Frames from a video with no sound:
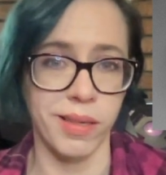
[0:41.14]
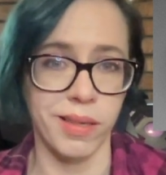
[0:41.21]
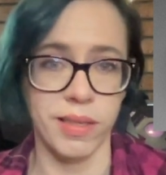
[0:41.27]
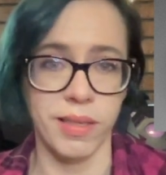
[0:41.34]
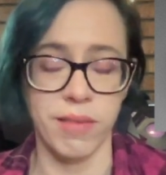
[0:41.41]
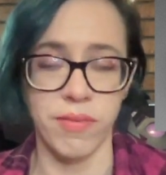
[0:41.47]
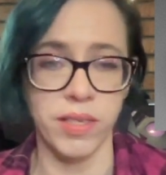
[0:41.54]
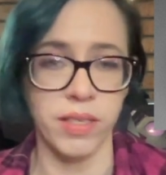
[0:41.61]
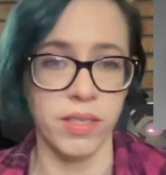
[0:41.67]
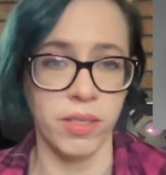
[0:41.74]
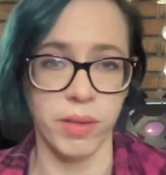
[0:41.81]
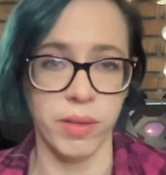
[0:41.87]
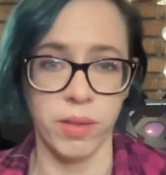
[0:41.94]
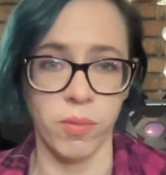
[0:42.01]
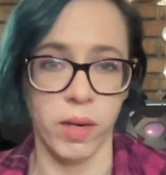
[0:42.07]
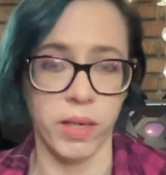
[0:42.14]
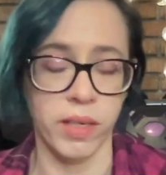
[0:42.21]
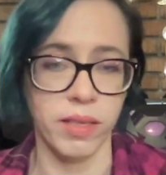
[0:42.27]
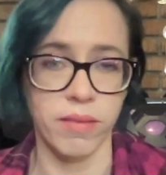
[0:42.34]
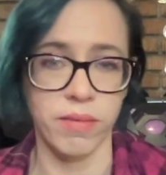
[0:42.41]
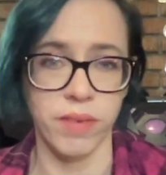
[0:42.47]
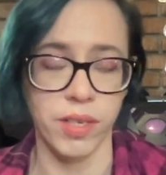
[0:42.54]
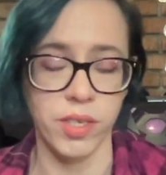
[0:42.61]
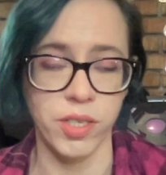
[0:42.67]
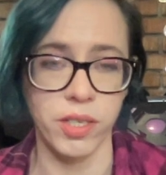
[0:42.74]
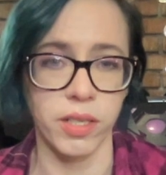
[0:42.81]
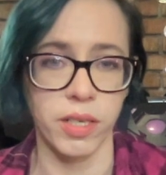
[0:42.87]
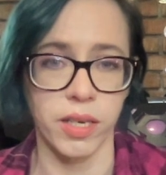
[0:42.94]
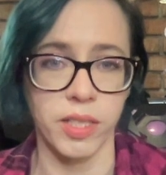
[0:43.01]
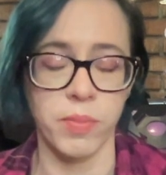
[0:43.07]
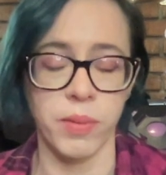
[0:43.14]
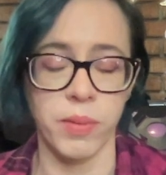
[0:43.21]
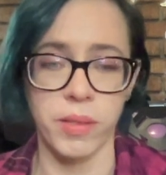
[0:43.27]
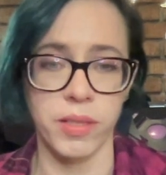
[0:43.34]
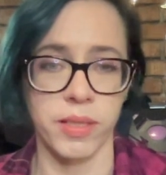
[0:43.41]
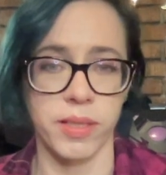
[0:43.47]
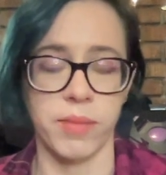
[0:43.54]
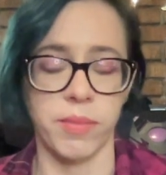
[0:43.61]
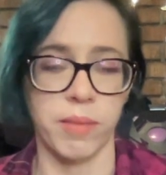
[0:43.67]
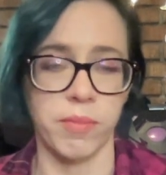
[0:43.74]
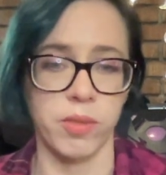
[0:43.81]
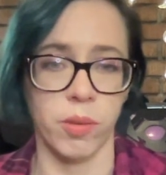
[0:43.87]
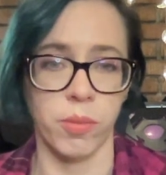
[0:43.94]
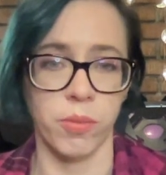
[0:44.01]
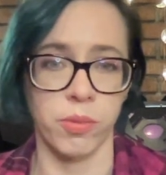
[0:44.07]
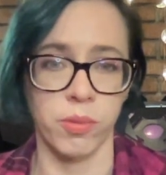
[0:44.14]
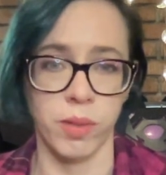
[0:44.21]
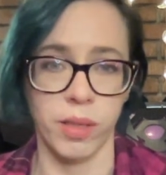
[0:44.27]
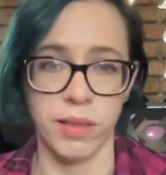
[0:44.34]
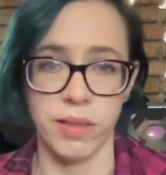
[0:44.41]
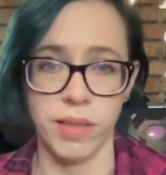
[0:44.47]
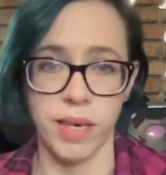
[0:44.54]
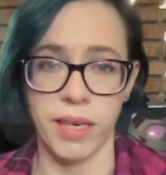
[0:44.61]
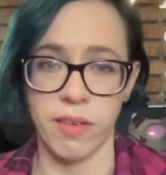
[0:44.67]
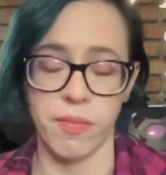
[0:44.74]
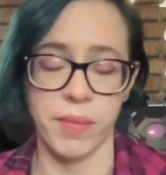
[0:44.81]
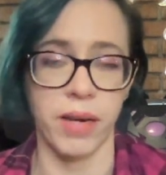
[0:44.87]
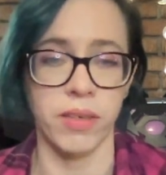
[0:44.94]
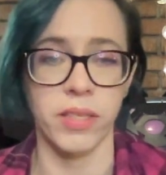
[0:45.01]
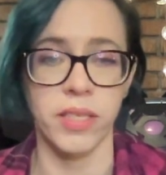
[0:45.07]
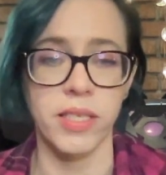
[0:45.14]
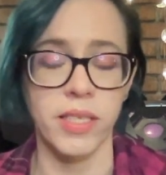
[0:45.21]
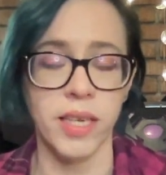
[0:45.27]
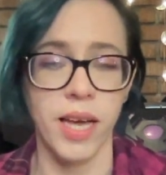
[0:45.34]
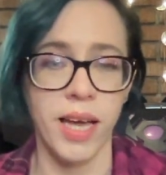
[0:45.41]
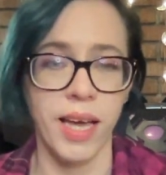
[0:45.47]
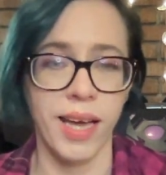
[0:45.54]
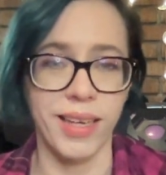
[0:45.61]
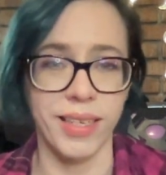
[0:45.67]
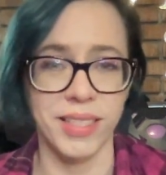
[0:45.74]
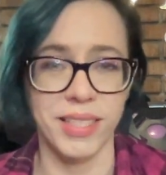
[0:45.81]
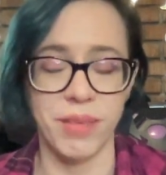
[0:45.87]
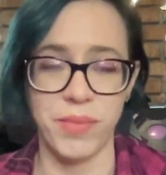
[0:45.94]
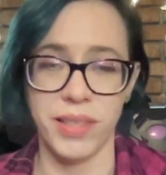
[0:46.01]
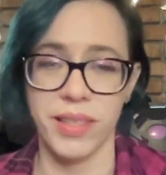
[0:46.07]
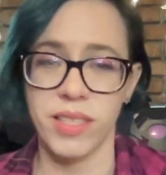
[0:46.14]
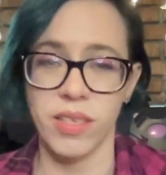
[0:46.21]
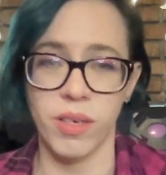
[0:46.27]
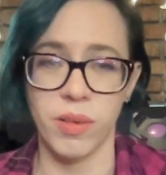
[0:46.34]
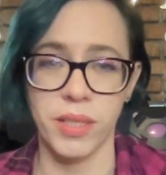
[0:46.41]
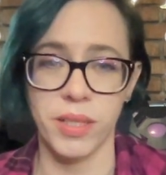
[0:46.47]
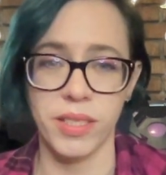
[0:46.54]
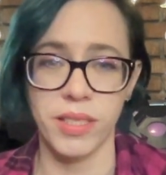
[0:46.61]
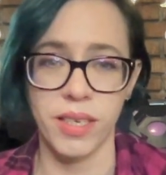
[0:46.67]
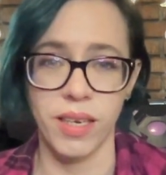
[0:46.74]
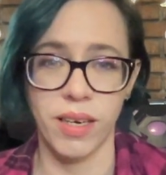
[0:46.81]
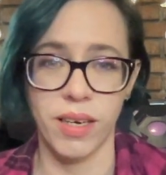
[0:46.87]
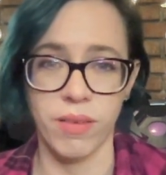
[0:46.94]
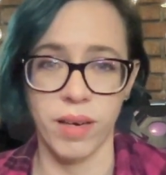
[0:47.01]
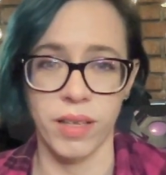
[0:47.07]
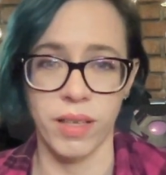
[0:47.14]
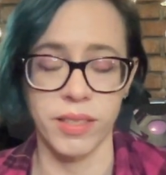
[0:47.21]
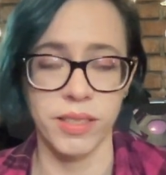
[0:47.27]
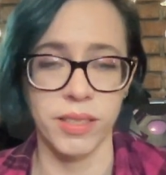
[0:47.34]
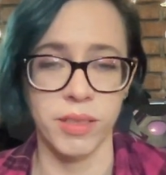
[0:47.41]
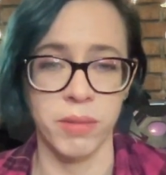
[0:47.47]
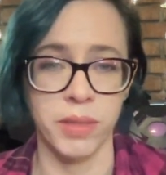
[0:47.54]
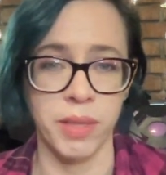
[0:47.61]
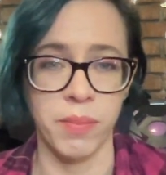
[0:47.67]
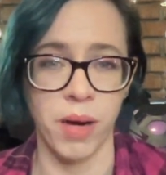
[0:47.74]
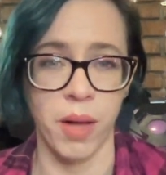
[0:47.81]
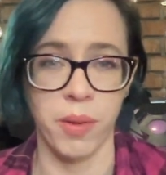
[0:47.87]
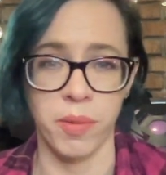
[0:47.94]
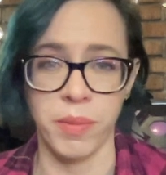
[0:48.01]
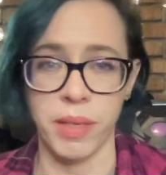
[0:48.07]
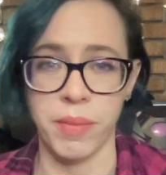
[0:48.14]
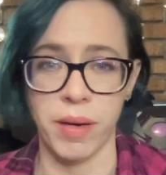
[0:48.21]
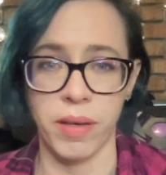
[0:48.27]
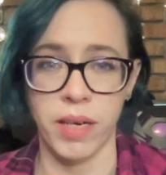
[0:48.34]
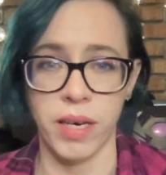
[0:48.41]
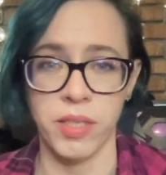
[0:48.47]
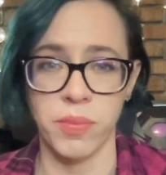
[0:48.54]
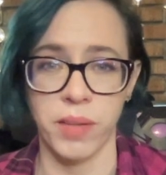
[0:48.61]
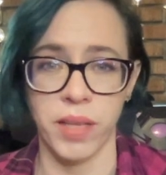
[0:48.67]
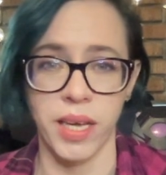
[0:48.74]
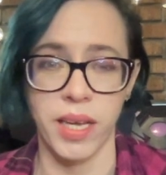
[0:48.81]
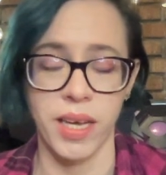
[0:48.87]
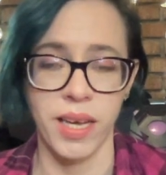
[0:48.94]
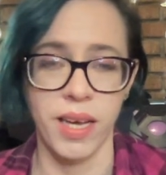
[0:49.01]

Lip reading: even during one convention, cosplayers can sometimes go through a lot of batteries, and it's something that's always honestly really bothered me about cosplay.